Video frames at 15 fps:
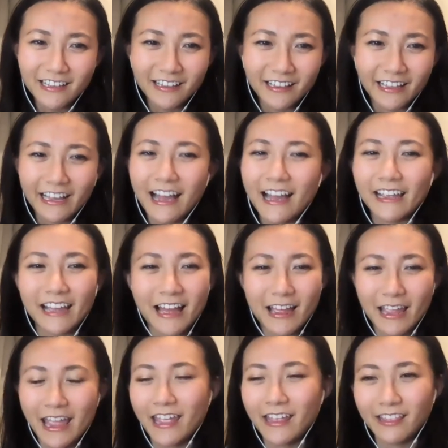Like, I
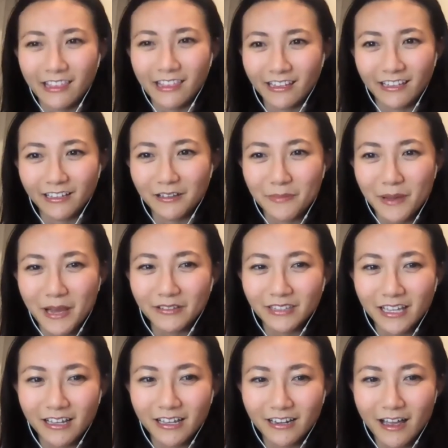hate thinking about
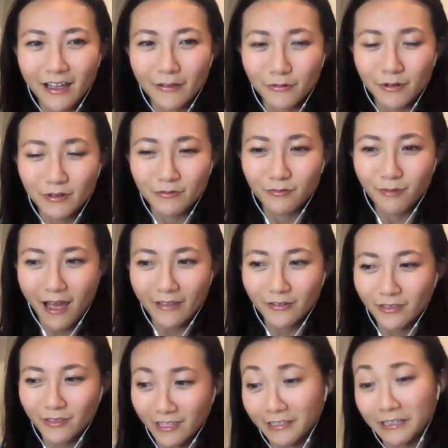that. I would rather
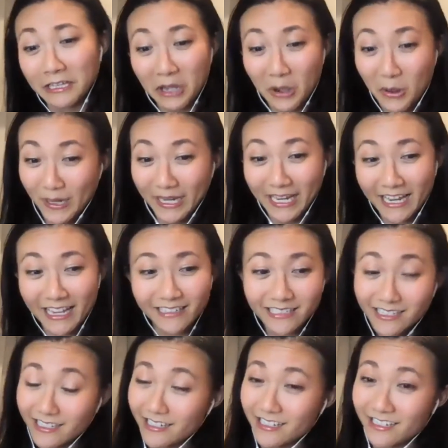think like, oh, okay, I did
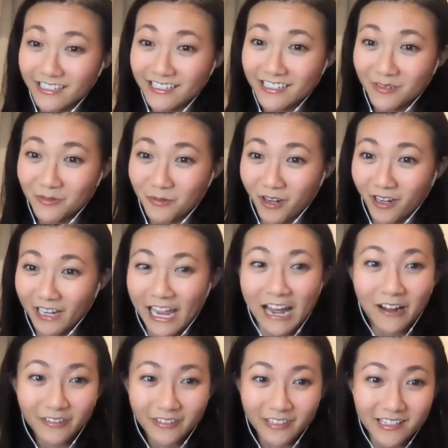it and it didn't work
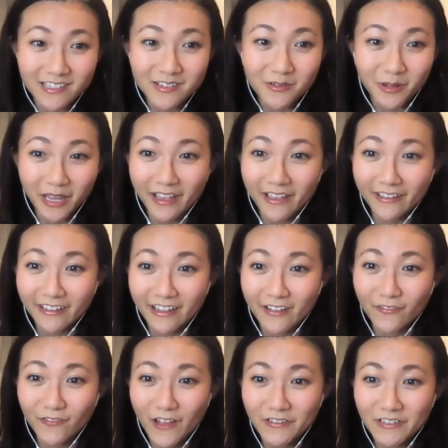out, and that's okay. I
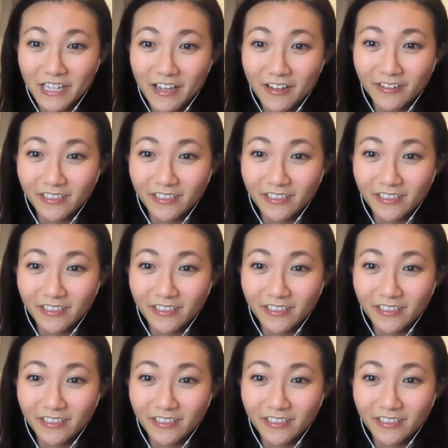found out.